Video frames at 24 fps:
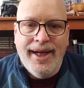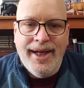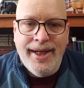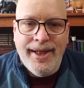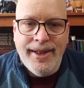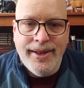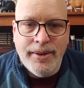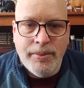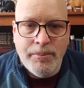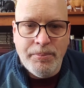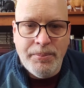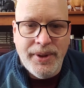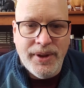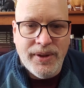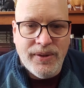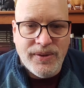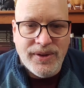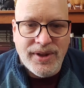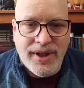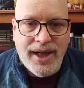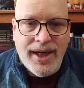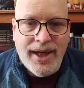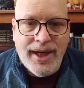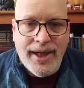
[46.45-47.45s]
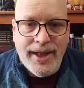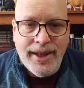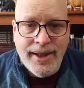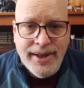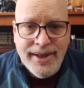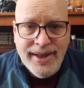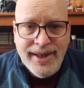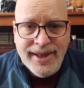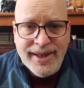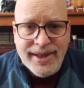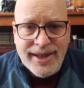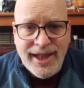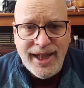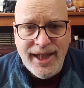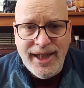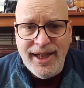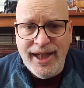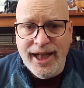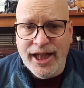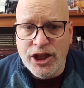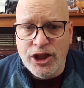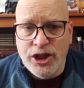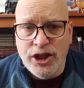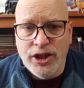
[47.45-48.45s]
and build
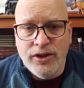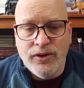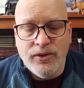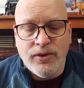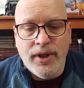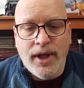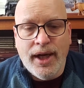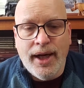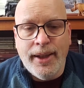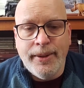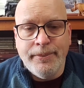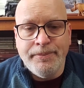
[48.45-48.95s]
connections